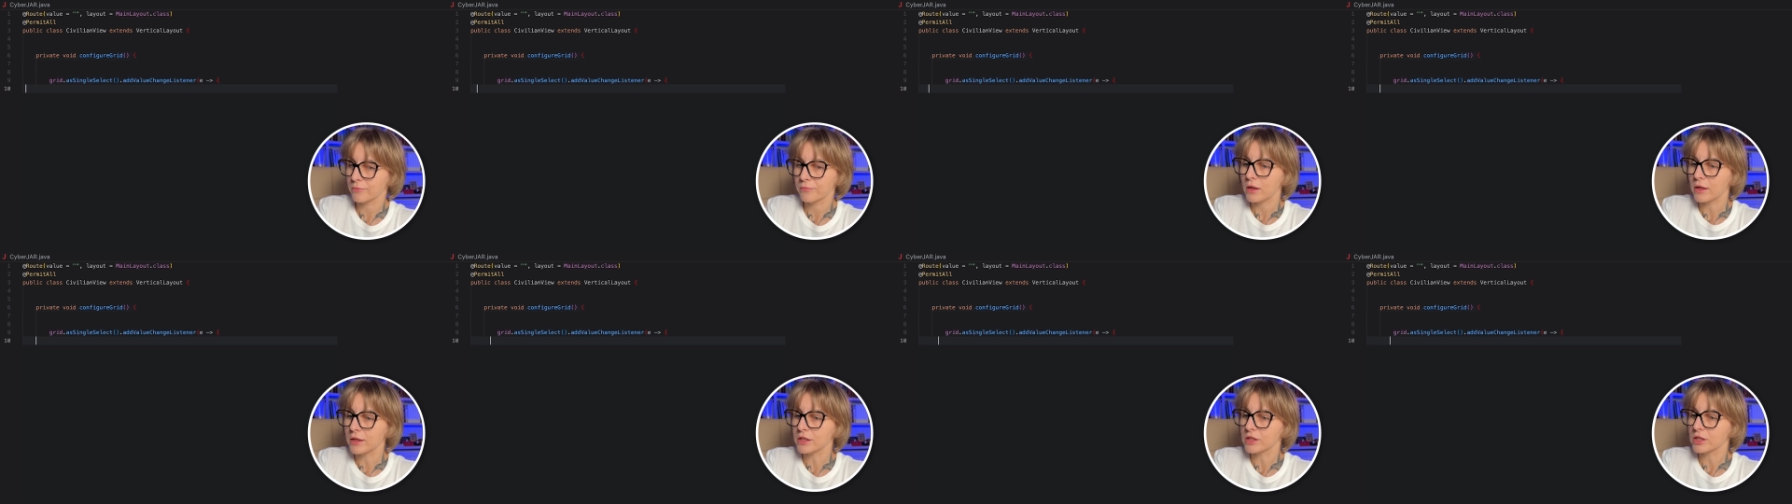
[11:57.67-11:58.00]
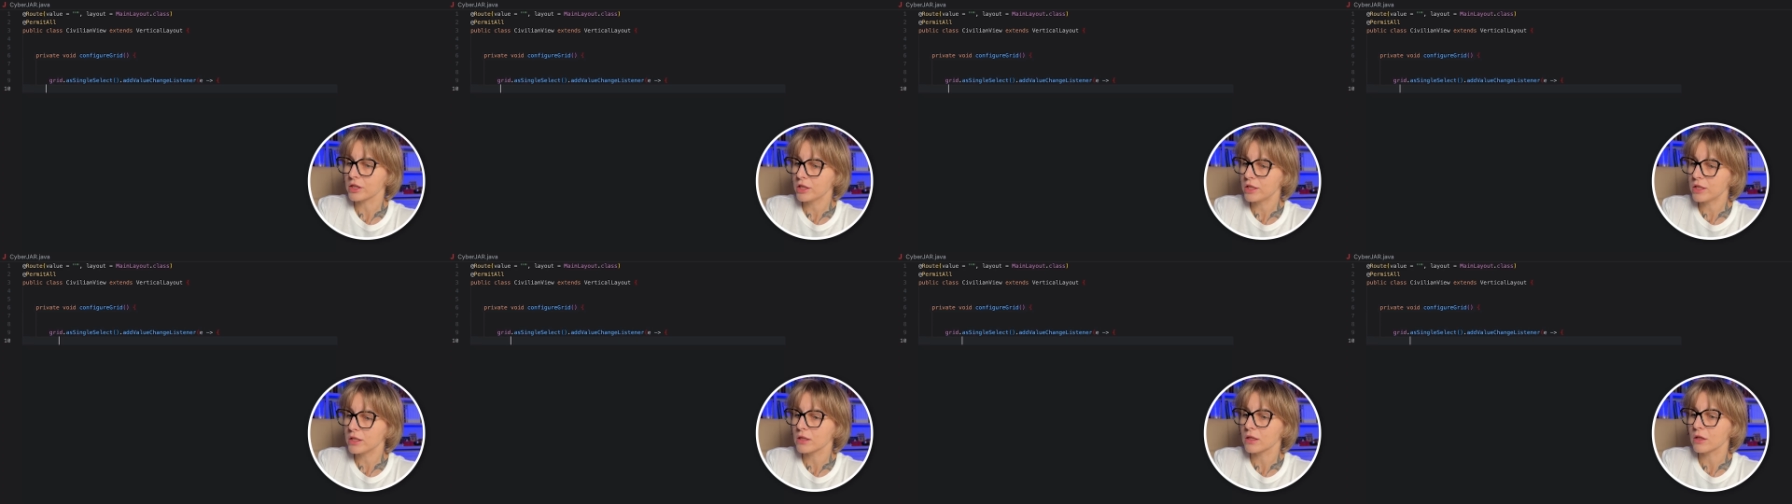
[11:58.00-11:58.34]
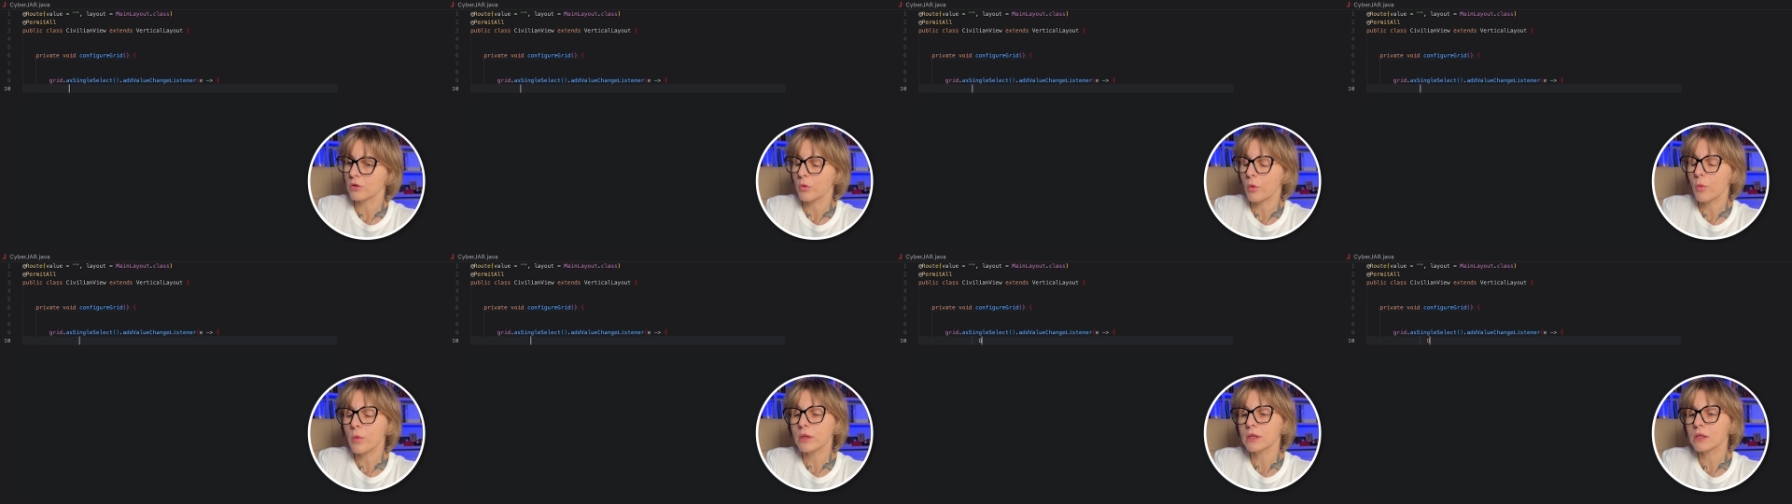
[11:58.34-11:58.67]
And here
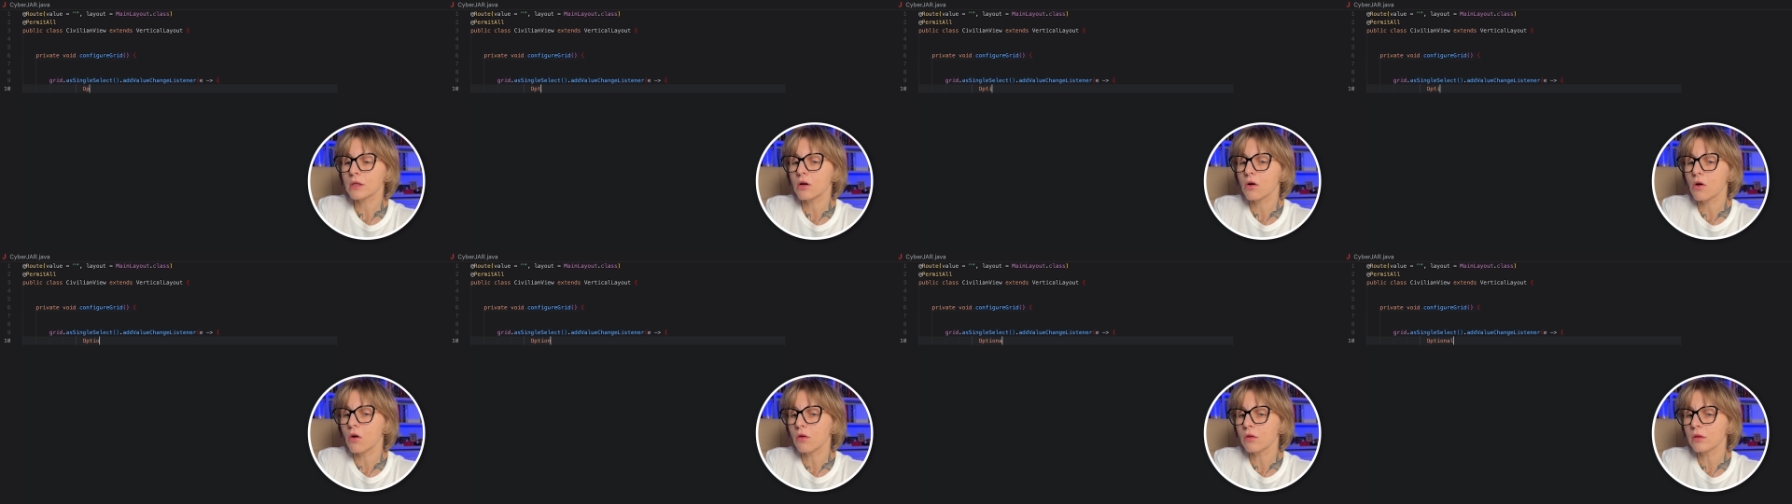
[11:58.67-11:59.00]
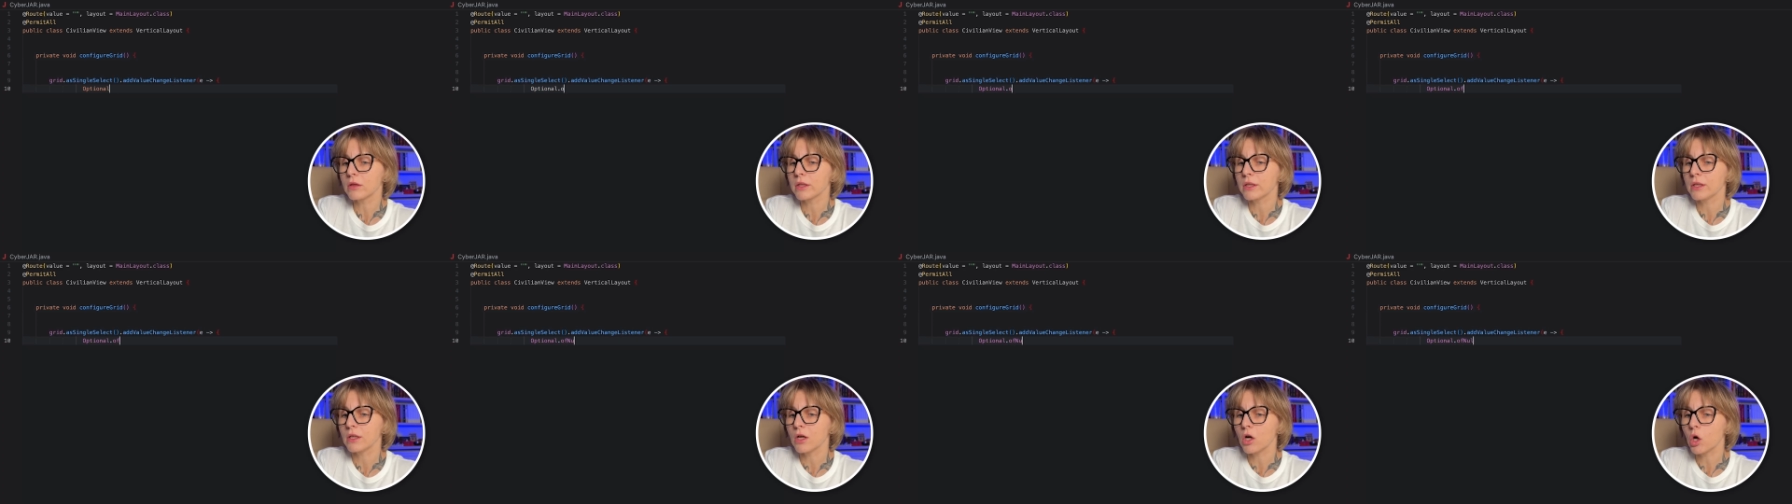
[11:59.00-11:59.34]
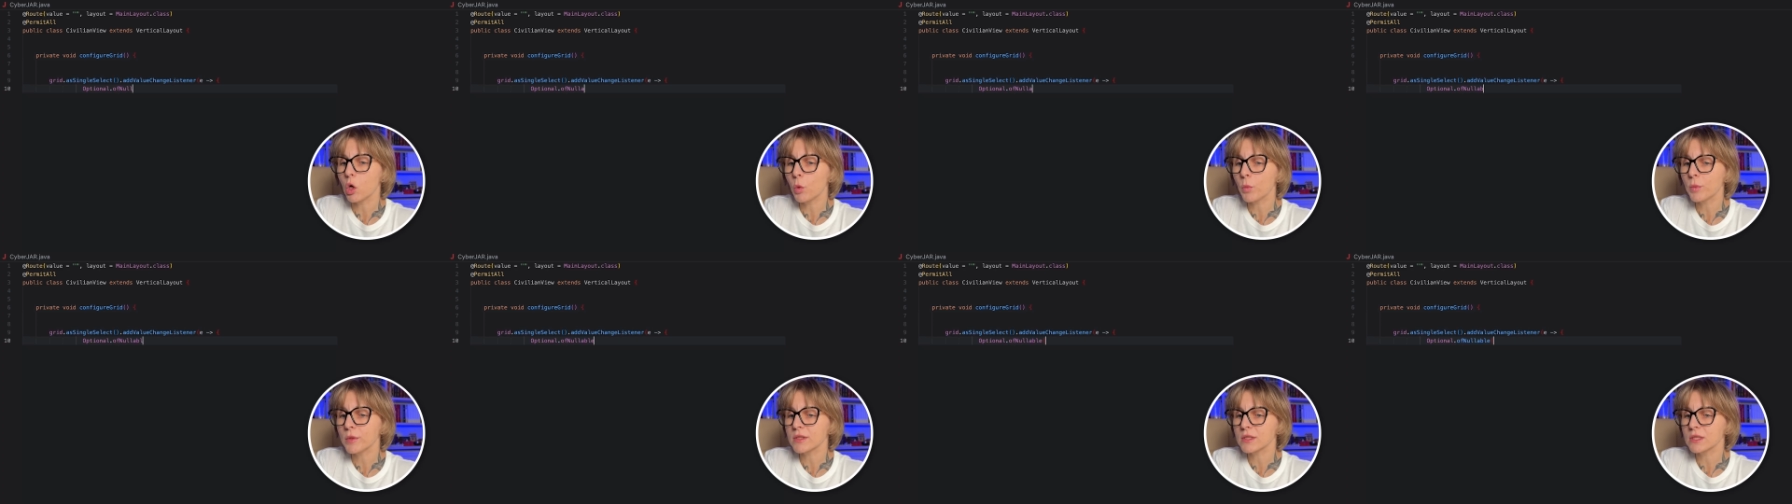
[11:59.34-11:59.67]
we will call the
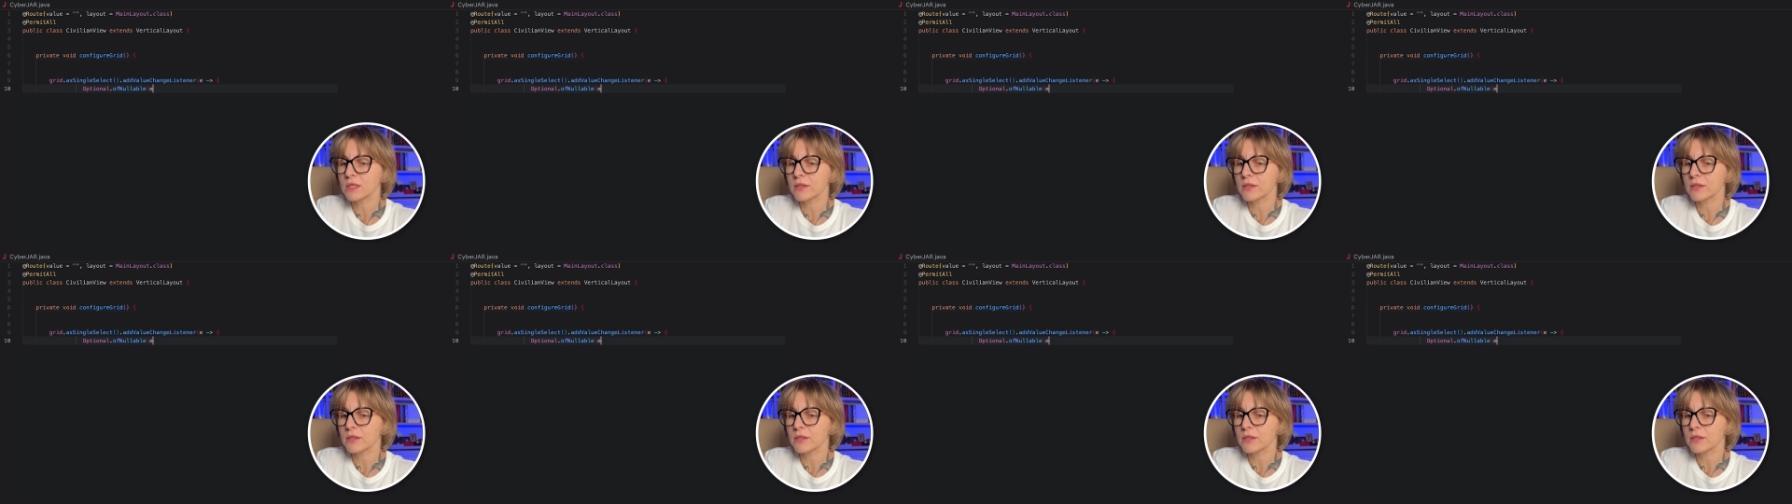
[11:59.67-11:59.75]
open